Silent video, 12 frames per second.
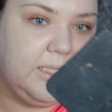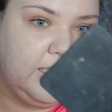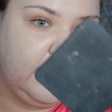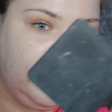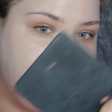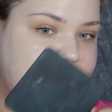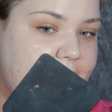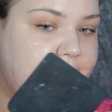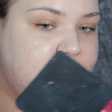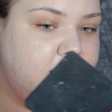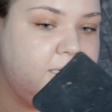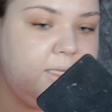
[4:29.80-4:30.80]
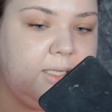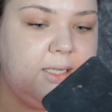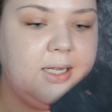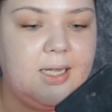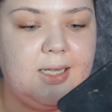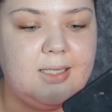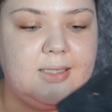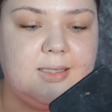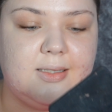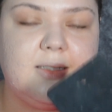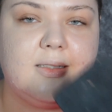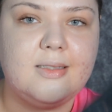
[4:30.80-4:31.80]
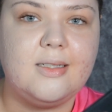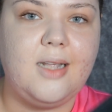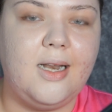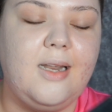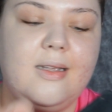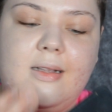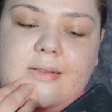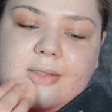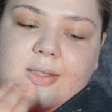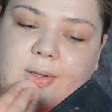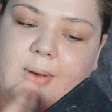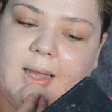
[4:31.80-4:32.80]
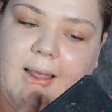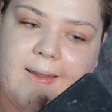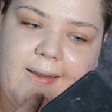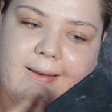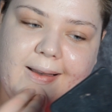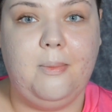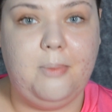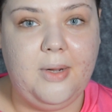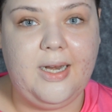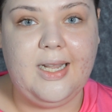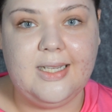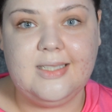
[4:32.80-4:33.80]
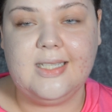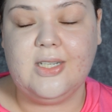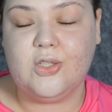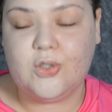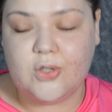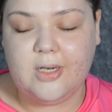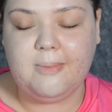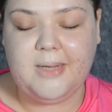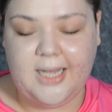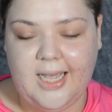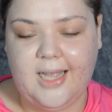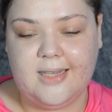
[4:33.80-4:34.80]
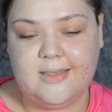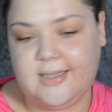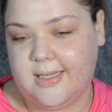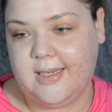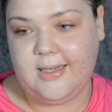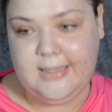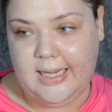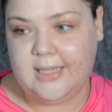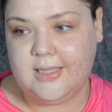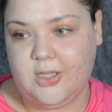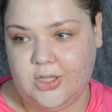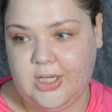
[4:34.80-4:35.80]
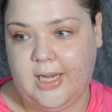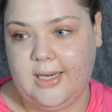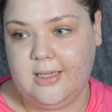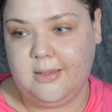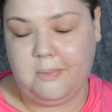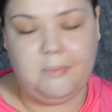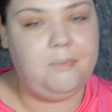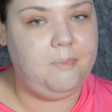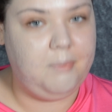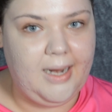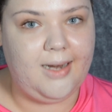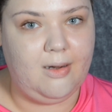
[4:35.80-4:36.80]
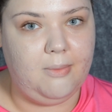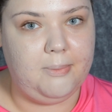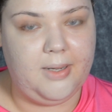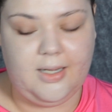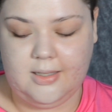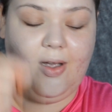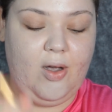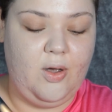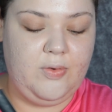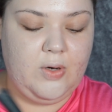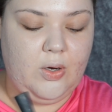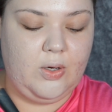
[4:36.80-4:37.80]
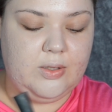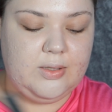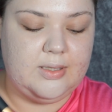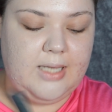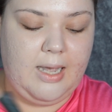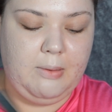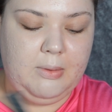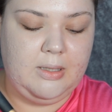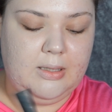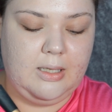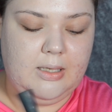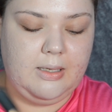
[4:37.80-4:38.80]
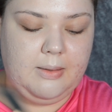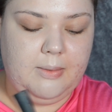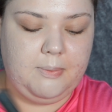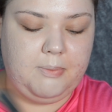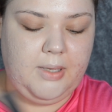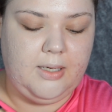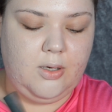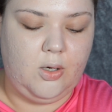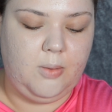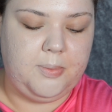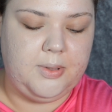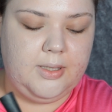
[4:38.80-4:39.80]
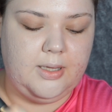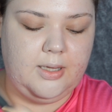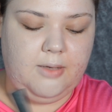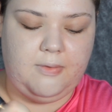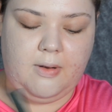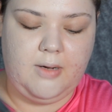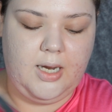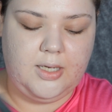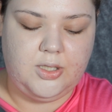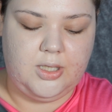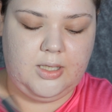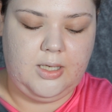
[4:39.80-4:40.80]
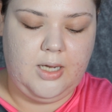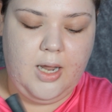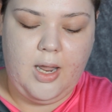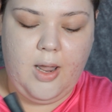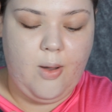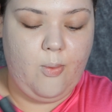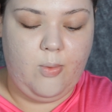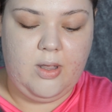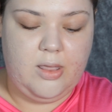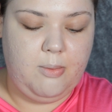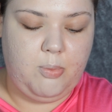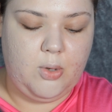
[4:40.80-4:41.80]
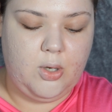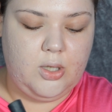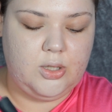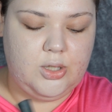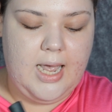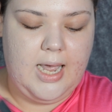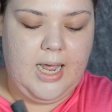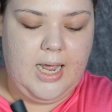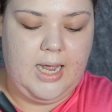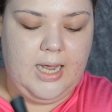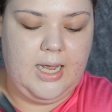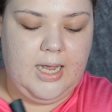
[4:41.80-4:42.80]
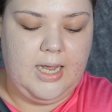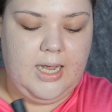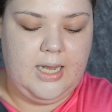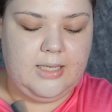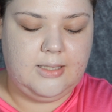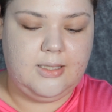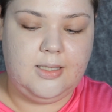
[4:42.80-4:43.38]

It definitely is a little too light, but it is extremely hard to guess your shade by a number. Of course, I will pick up the foundation with the brush and